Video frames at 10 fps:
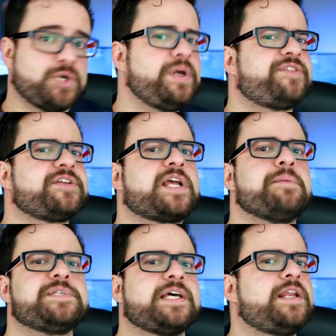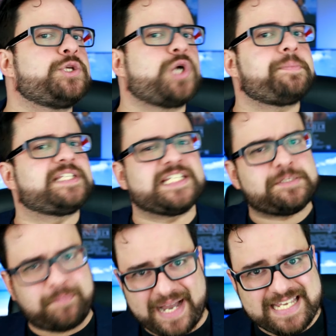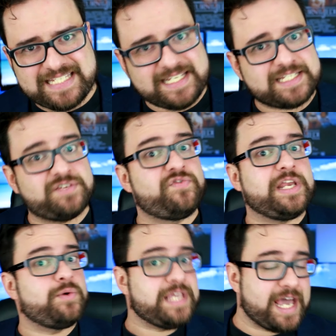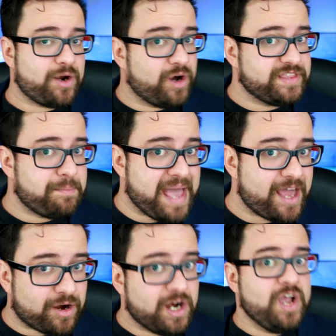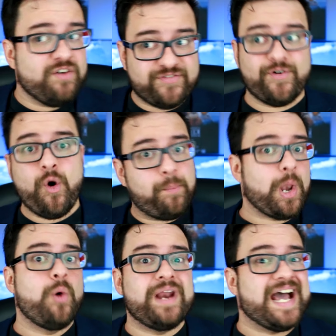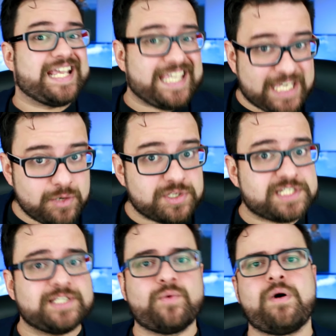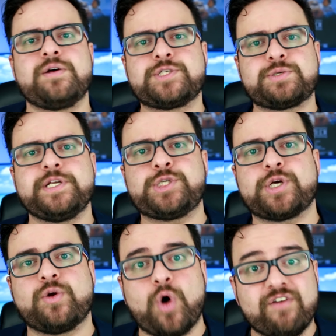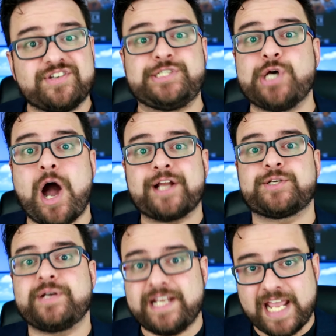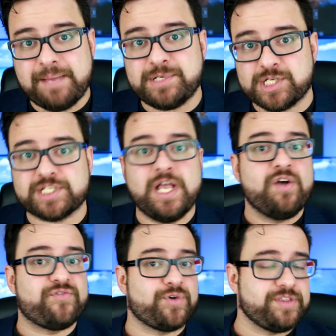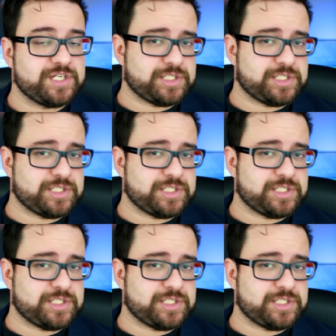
So Ethan comes in and drops the spiciest video yet on the matter, full-blown accusing the Wall Street Journal of doctoring images for the